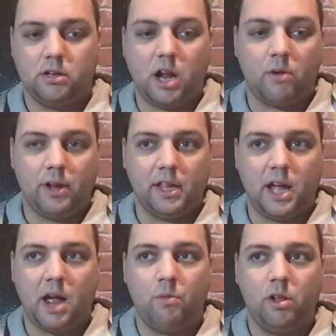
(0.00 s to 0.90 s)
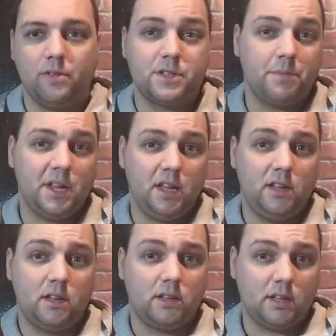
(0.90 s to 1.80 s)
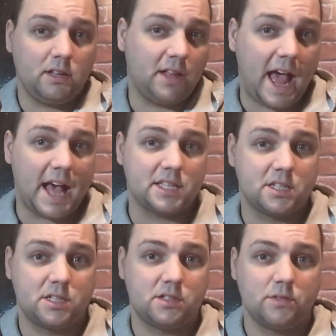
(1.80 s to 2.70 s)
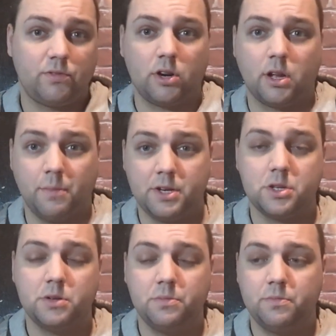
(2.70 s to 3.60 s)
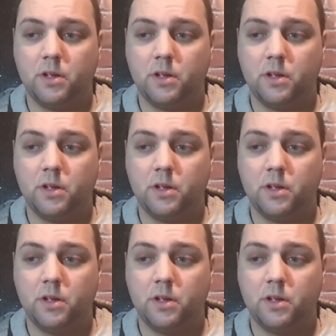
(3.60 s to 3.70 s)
Not really. I will if somebody asks for a commission.